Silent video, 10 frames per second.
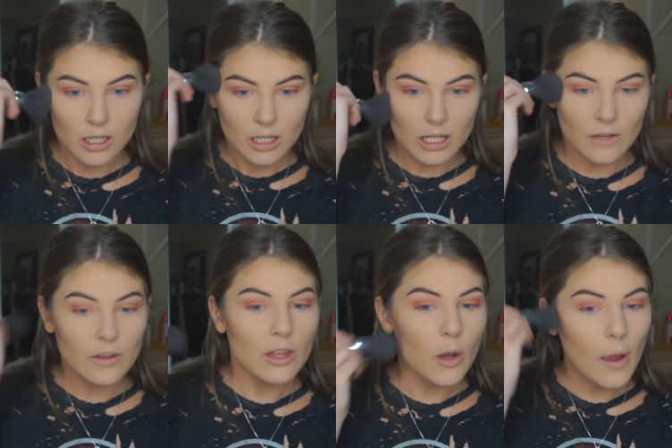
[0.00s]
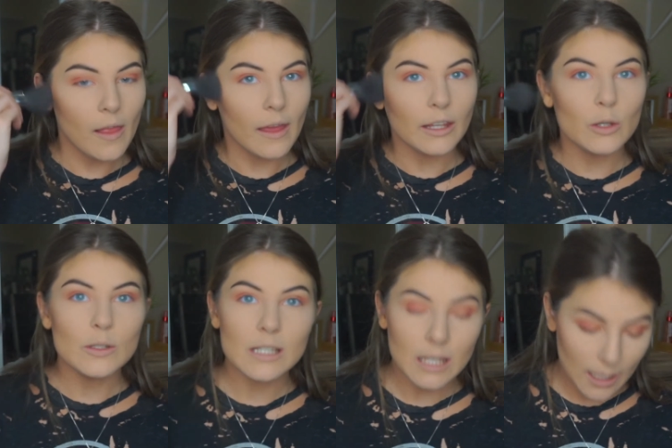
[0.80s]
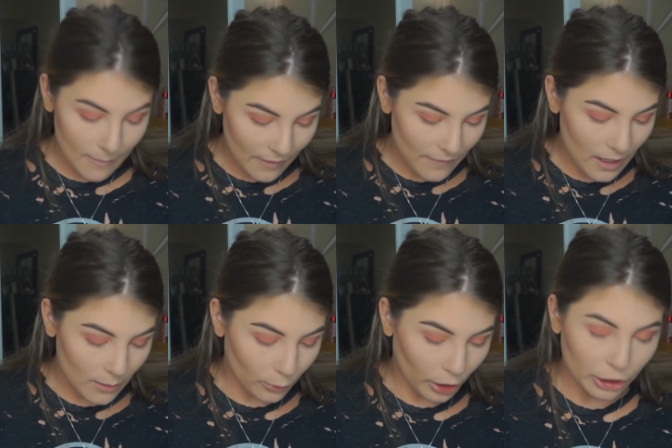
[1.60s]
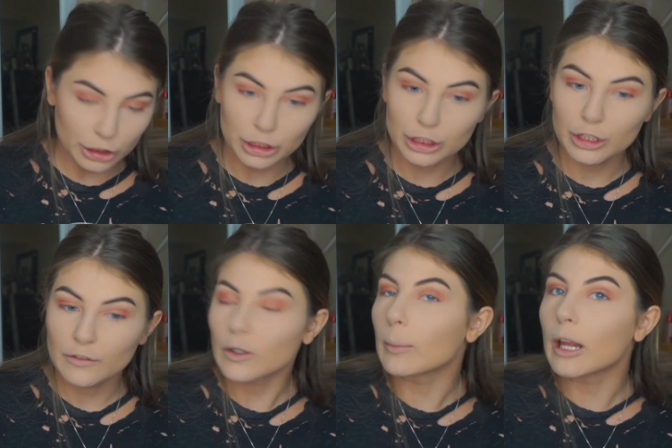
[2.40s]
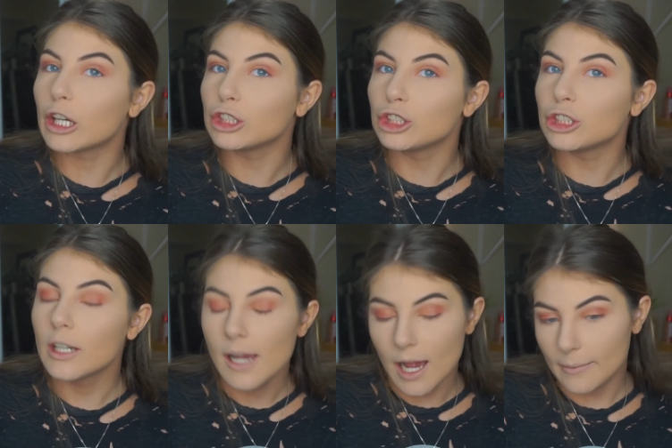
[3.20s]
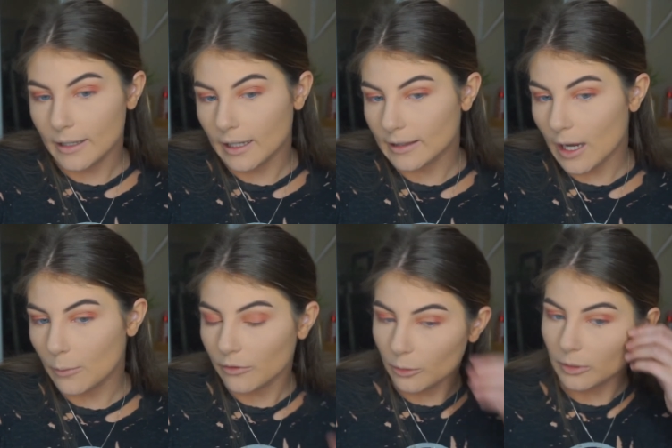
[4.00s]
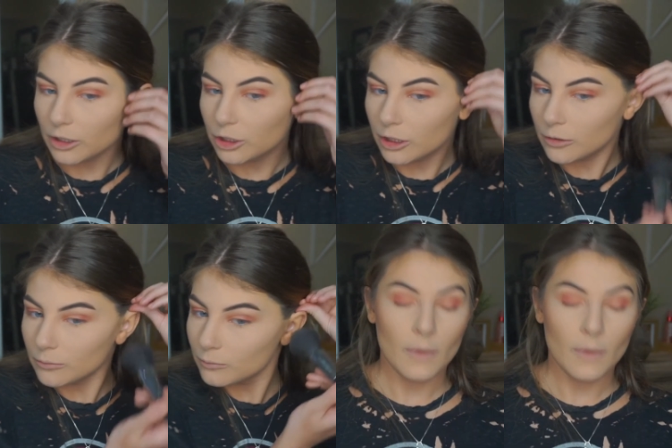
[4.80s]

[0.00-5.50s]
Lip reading: Even though I like using my fan brush for blush, I might like that one for blush too.